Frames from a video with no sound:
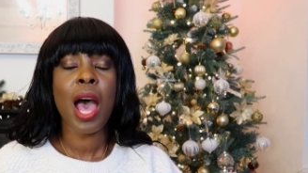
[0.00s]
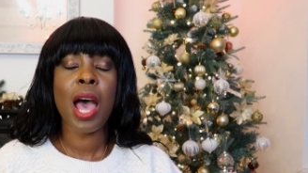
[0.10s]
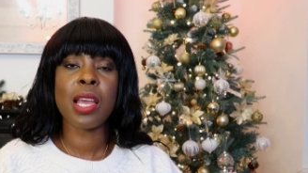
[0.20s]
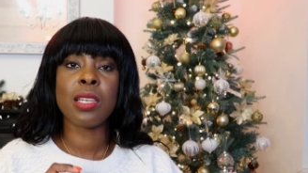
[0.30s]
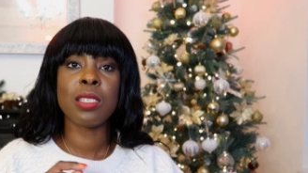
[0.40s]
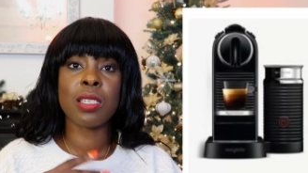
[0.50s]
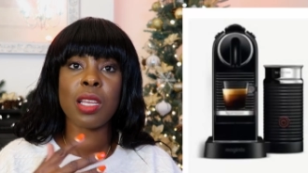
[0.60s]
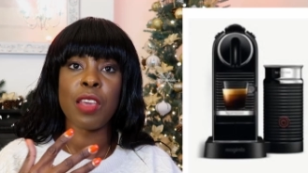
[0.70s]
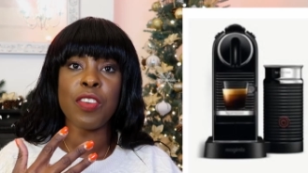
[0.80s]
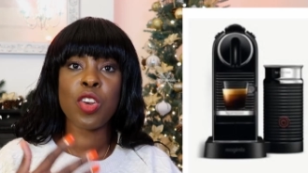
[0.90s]
and
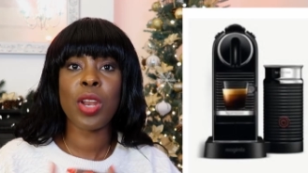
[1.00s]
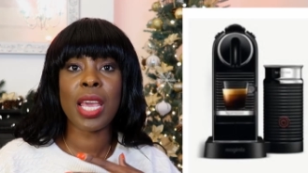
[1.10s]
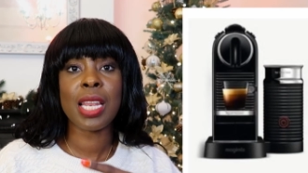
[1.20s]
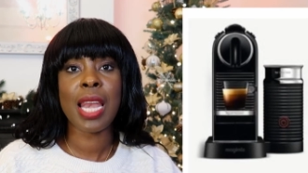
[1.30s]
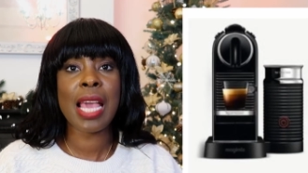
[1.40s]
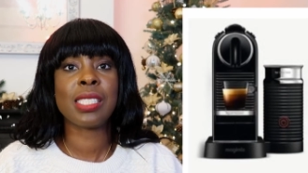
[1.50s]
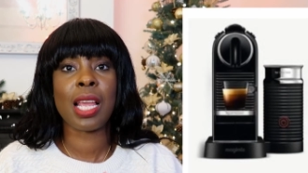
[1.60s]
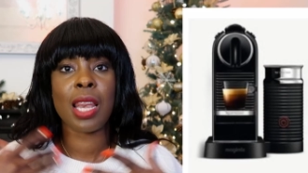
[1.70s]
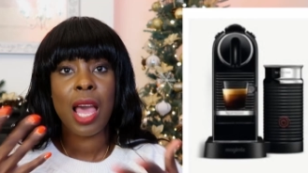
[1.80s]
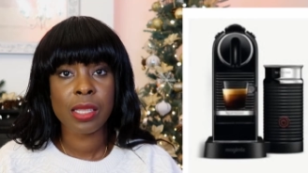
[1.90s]
if you know that he likes
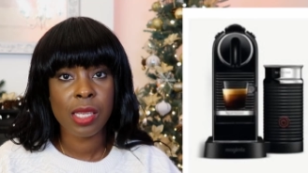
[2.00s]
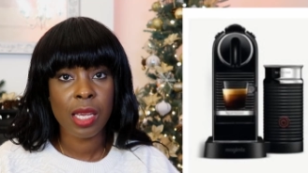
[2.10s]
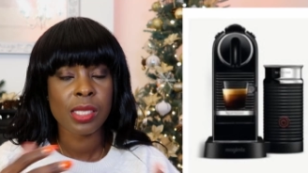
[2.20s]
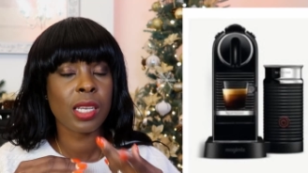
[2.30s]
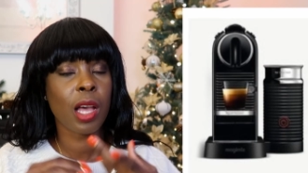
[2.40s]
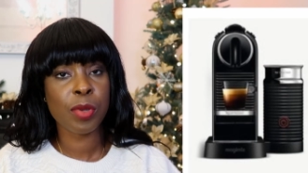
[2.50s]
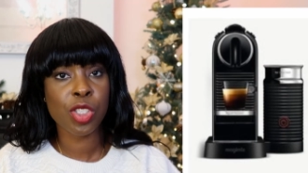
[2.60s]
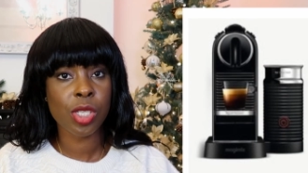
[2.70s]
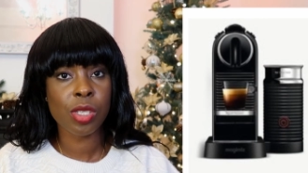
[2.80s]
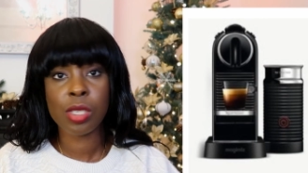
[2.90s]
like lattes and
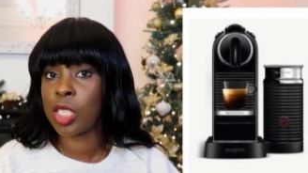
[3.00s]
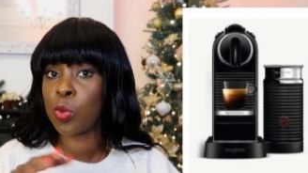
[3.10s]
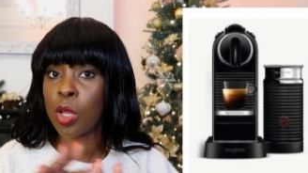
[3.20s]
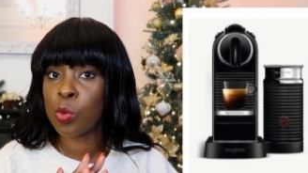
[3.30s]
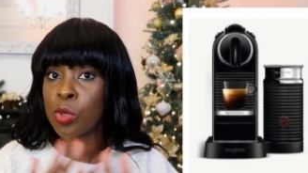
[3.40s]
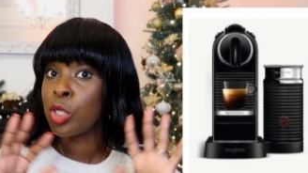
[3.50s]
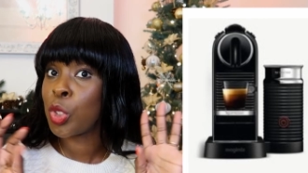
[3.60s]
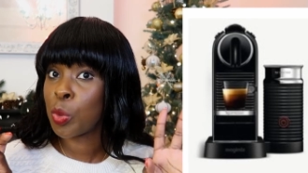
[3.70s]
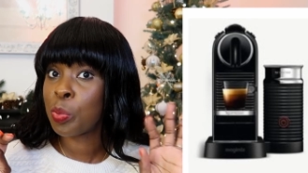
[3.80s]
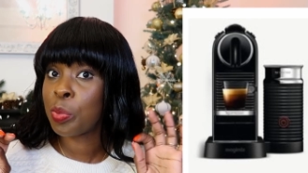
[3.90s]
cappuccino this one will
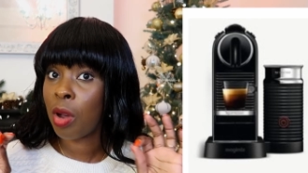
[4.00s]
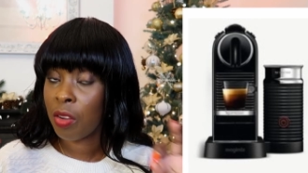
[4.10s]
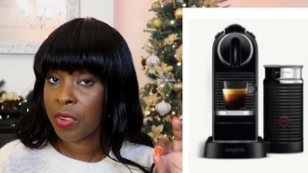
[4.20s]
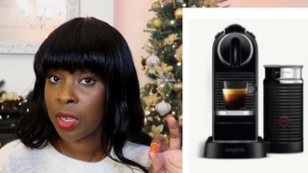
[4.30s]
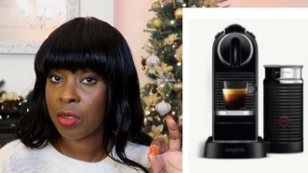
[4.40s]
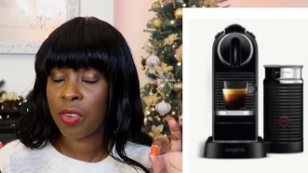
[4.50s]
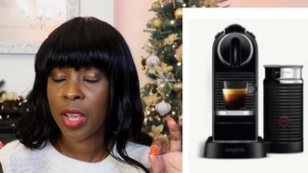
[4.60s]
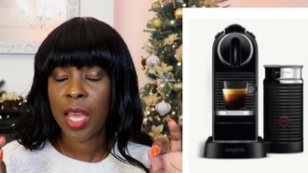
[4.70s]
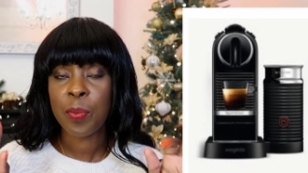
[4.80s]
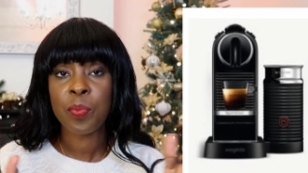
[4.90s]
do perfectly
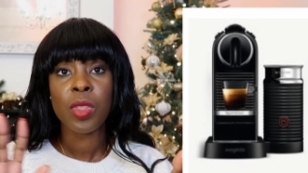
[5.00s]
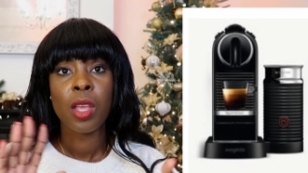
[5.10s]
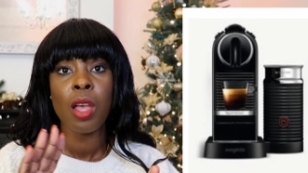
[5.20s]
for him